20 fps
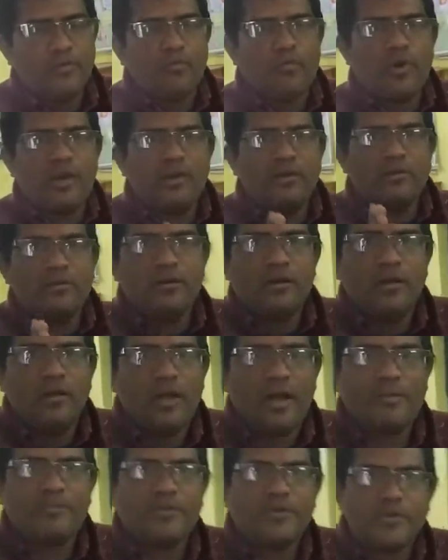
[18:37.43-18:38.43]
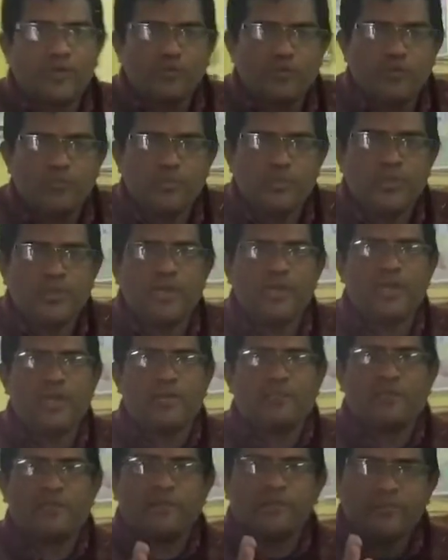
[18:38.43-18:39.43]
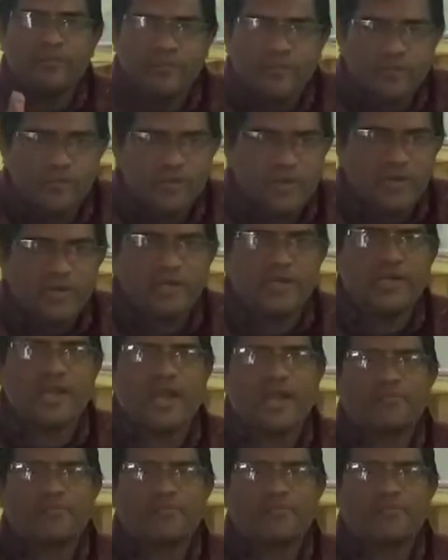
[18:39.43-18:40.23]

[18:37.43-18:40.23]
One after 2 minutes, after 4 minutes,